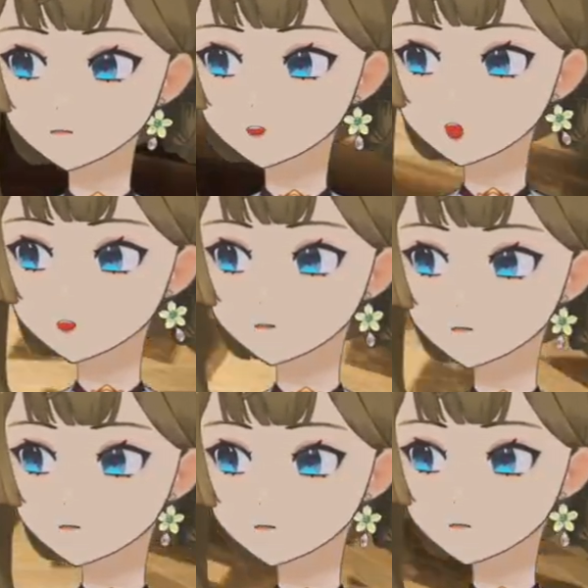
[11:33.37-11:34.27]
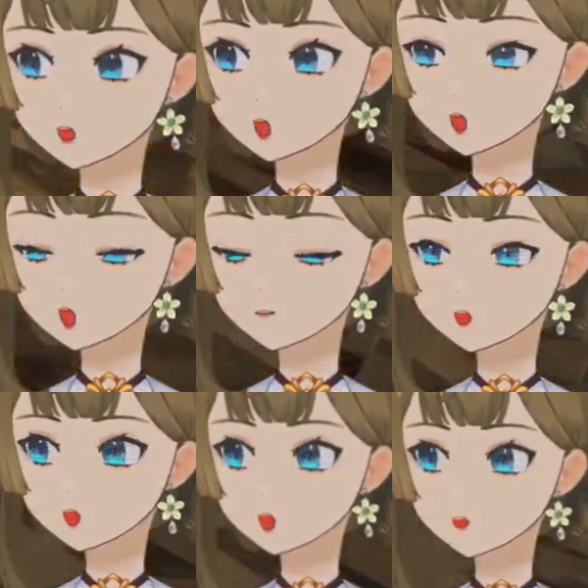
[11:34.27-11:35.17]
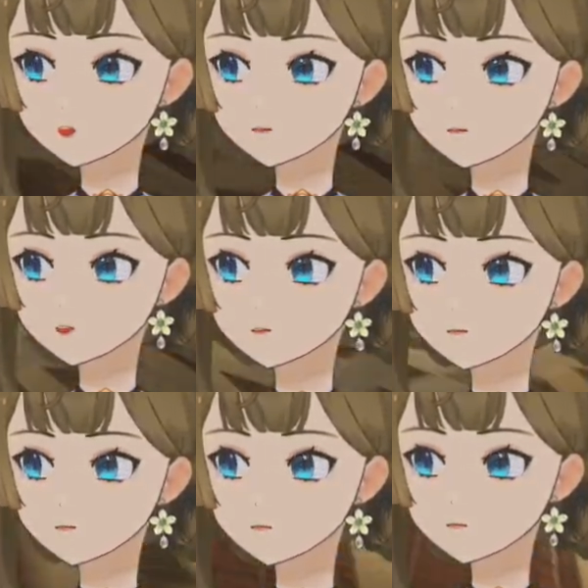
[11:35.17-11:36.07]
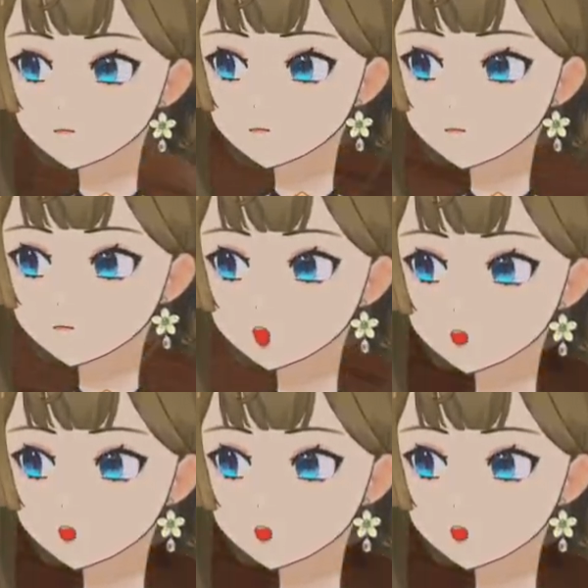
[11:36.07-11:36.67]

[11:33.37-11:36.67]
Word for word: guns, but you know what? I, I don't care. That